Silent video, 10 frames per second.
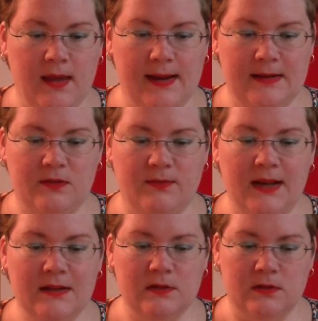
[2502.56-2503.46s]
and it's
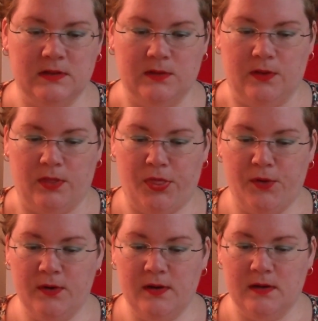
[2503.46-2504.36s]
valid until the
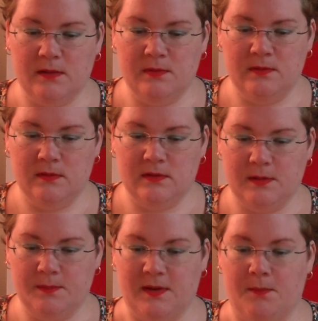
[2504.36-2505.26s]
30th
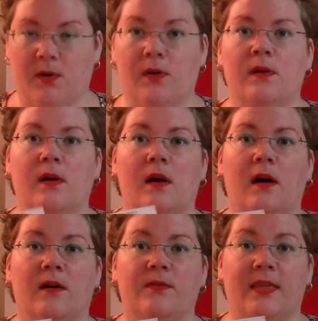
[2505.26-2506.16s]
September
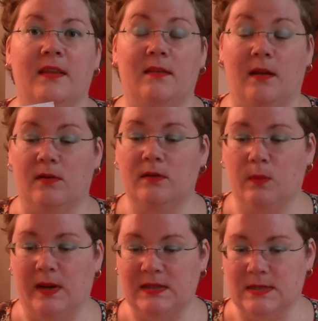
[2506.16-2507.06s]
of this year,
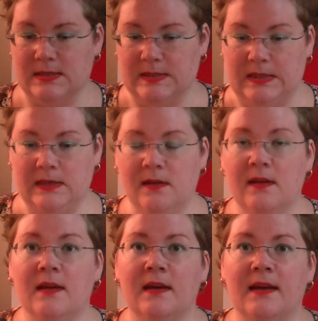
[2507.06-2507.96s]
2016,
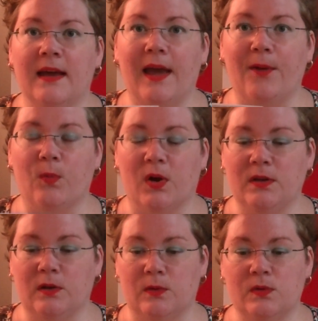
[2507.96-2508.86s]
and
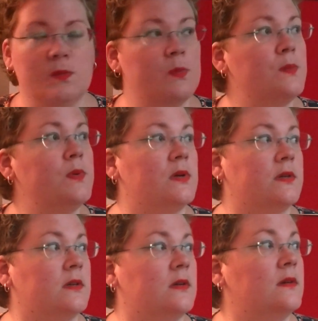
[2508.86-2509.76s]
1 use per
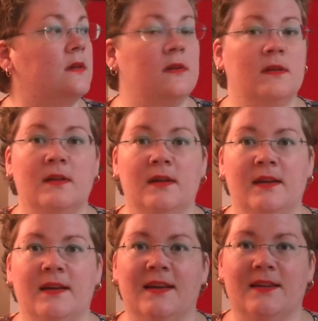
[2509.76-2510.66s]
person.
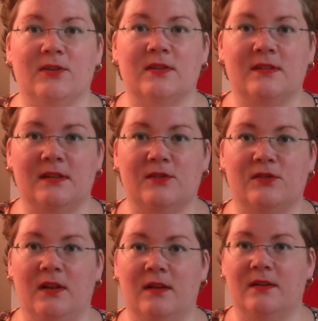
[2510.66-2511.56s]
You can see the
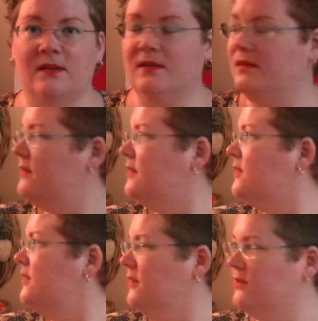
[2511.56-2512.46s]

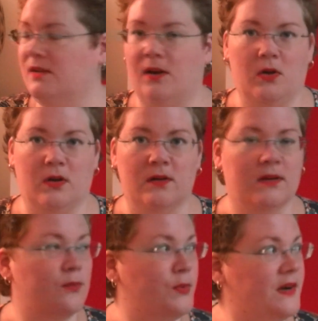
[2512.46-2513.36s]
colors all
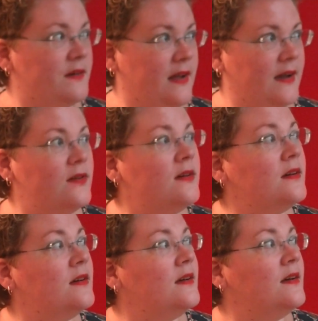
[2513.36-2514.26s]
going weird now.
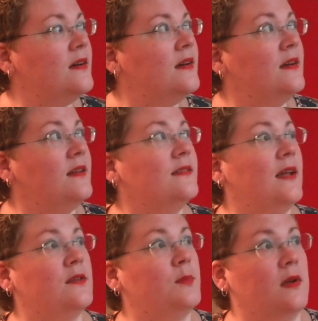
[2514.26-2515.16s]

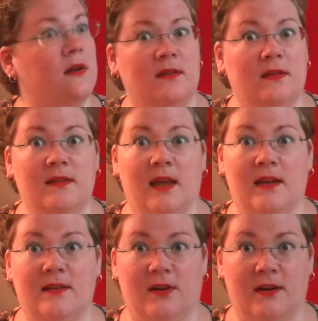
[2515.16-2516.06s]
That's because it's
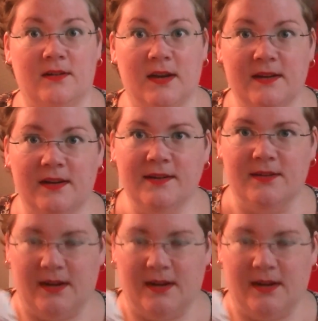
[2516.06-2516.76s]
getting darker and darker